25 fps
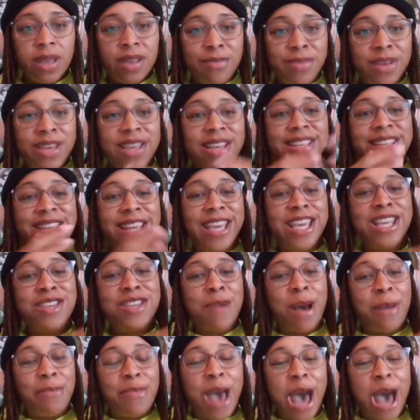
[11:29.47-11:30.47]
because he's
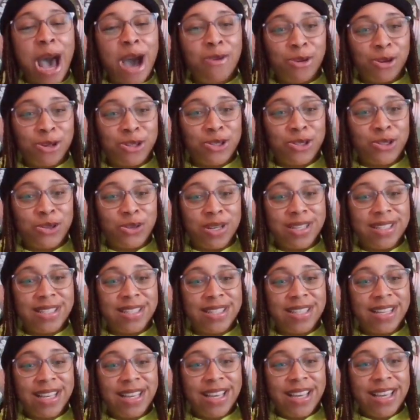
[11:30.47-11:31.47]
my power
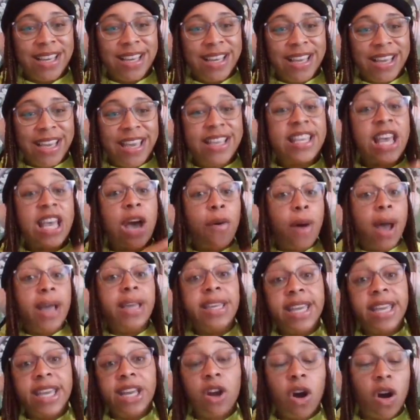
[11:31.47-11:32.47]
source. He's how I
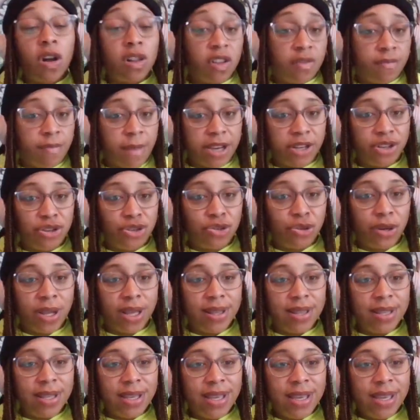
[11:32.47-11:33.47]
get all of my strength.
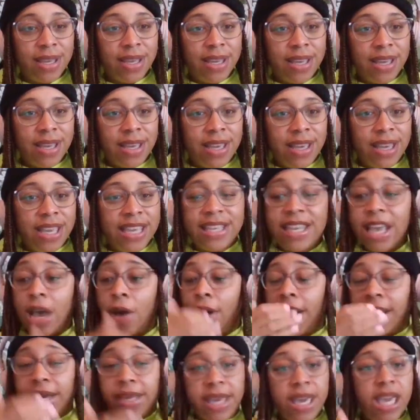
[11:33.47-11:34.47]
He's how
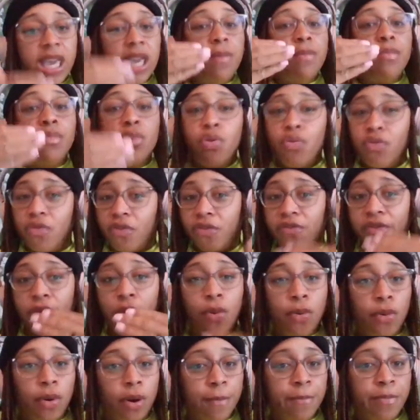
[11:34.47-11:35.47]
I keep moving
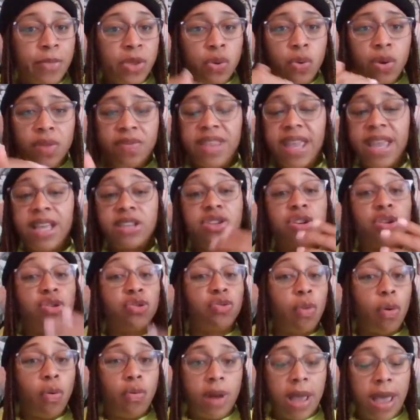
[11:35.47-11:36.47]
forward when things are
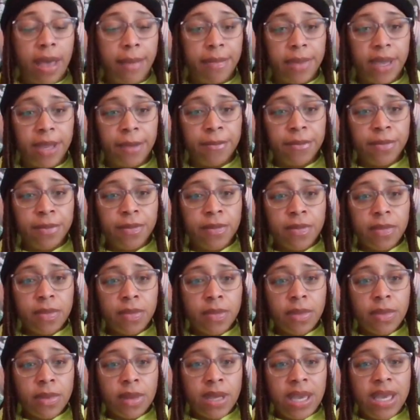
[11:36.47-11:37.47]
thrown at me.
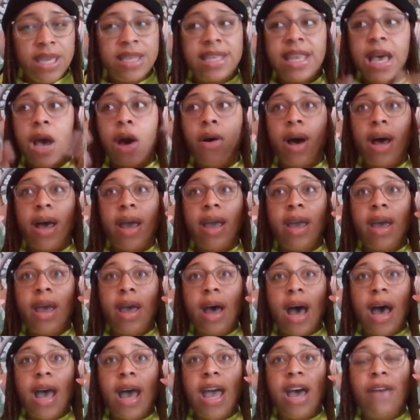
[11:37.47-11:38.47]
He's how I
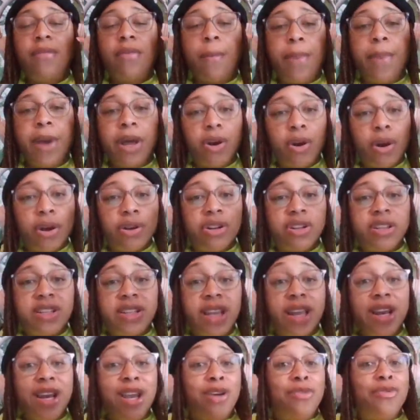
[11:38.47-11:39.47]
have a better
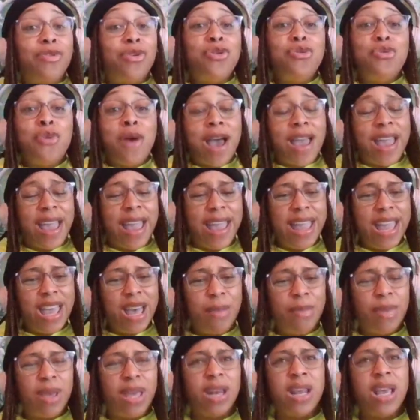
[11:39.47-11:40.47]
understanding of who I
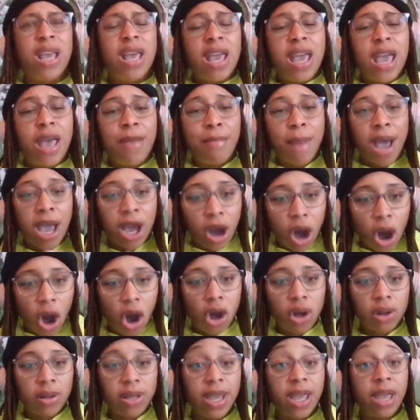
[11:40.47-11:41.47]
am, and my
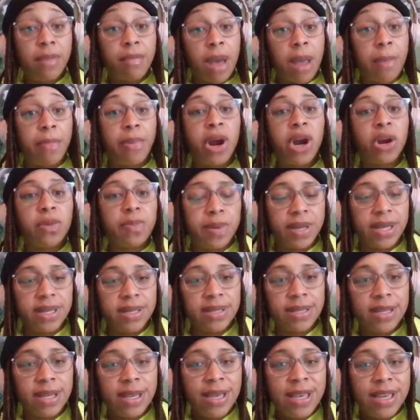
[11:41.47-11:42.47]
calling and my
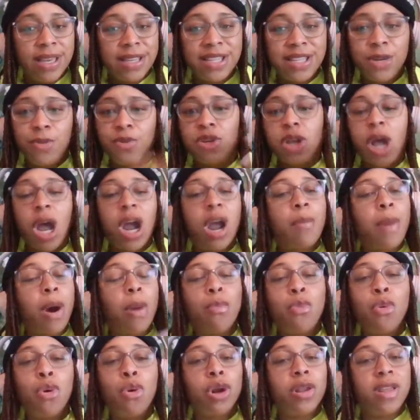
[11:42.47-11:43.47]
purpose. See, we're talking
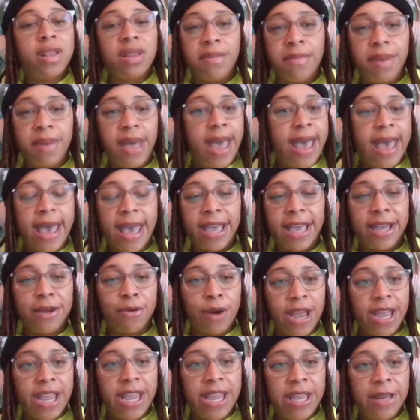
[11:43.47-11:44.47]
about more than the bag,
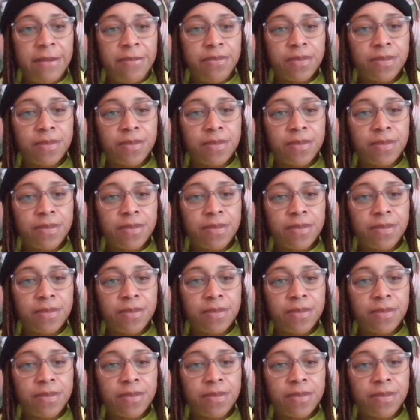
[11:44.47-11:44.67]
right?